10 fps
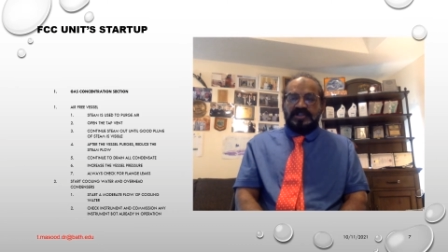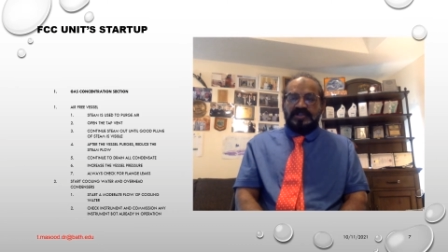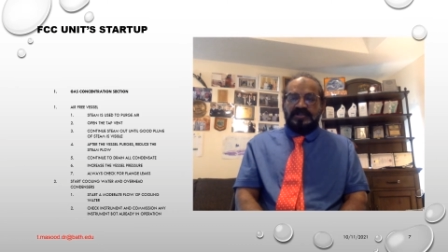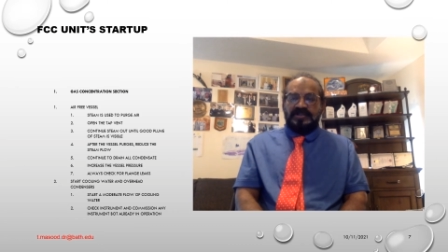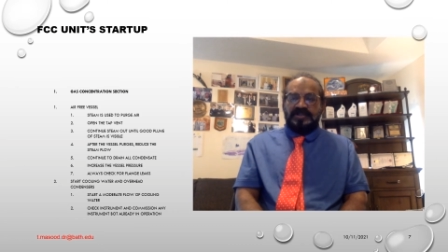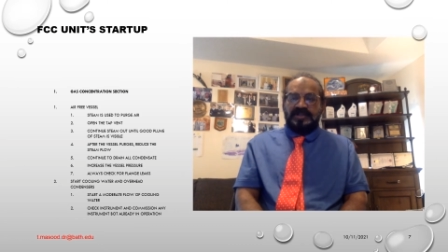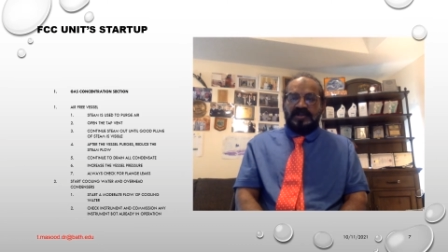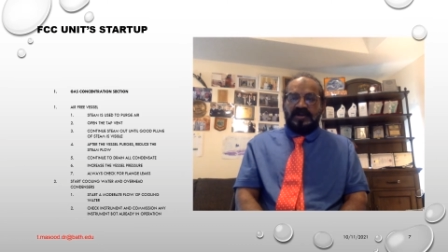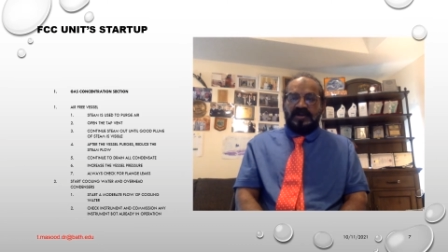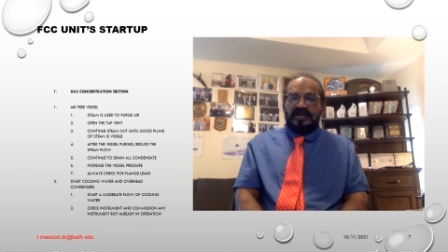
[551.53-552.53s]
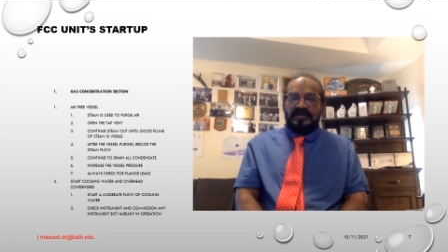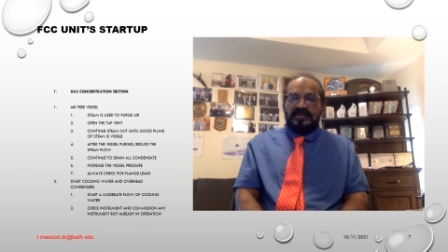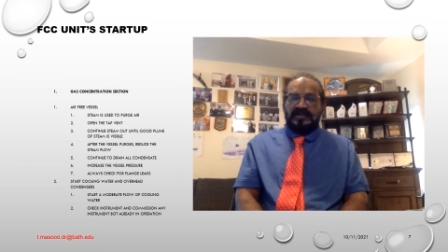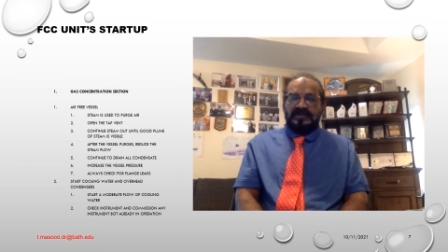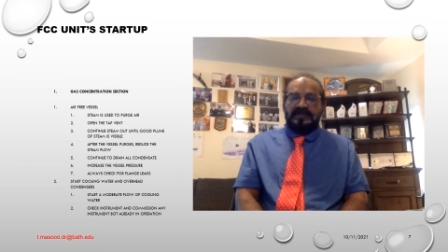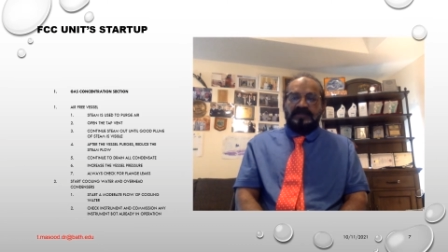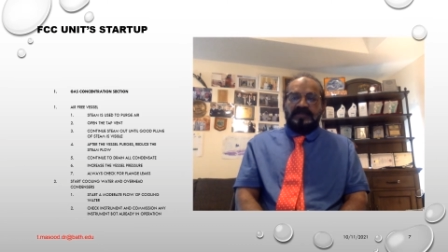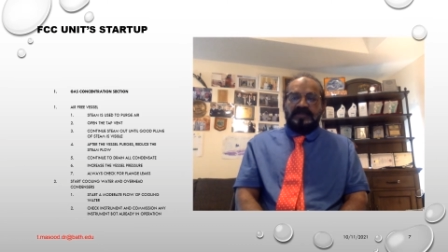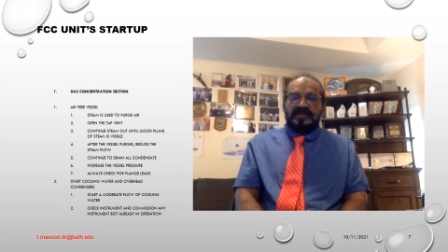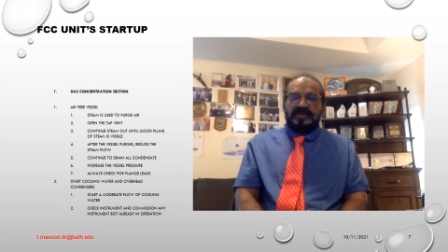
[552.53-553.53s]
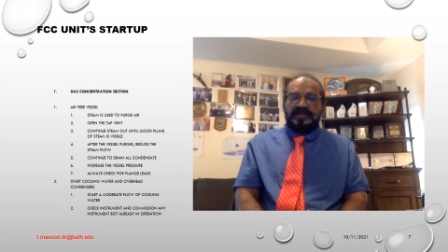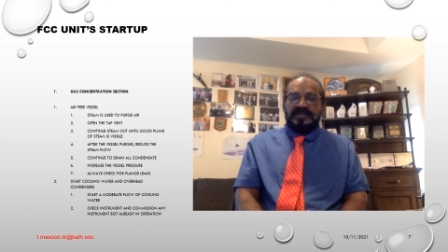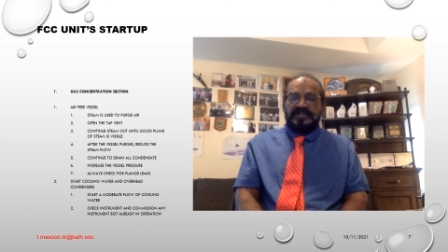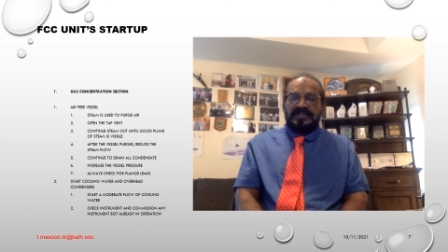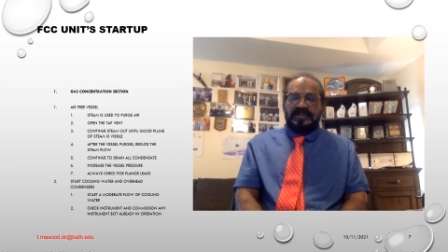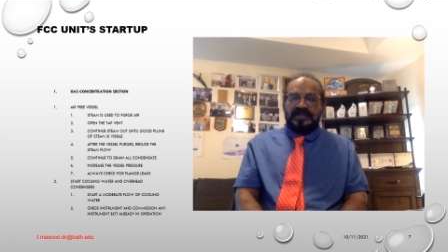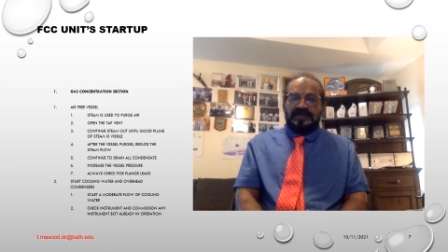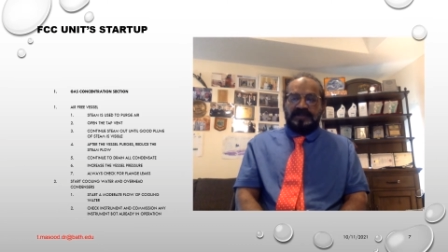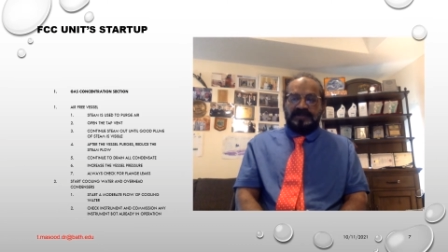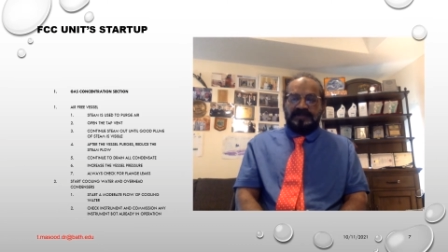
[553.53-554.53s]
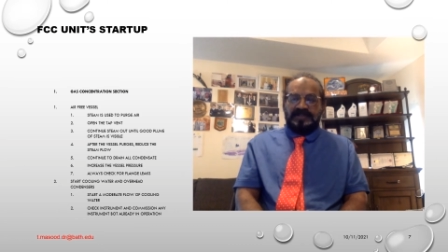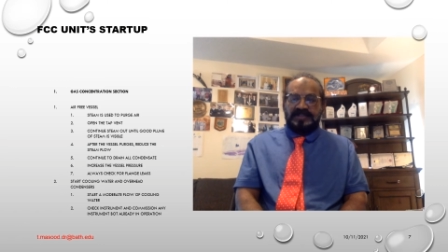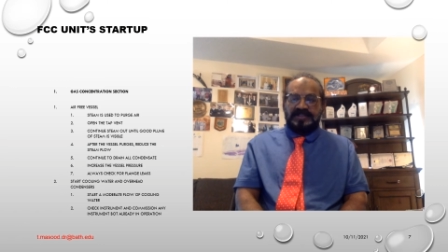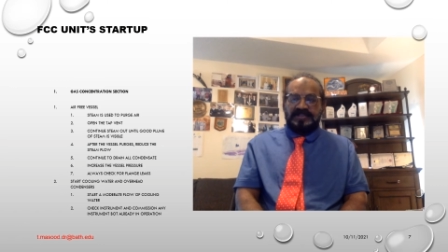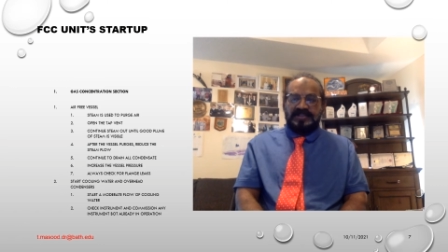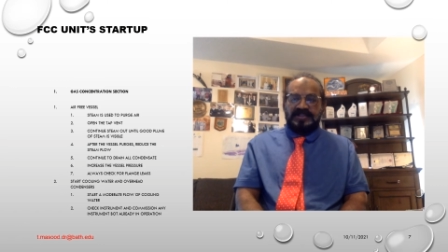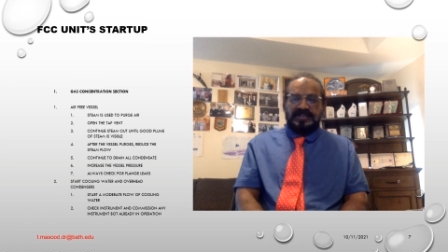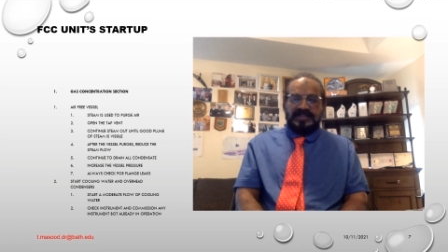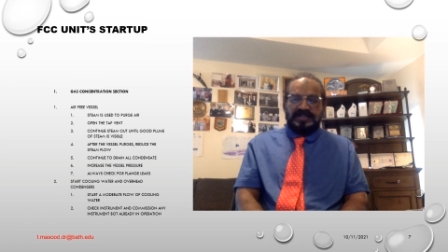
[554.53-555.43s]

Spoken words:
to drain all condensate from the vessels. Increase the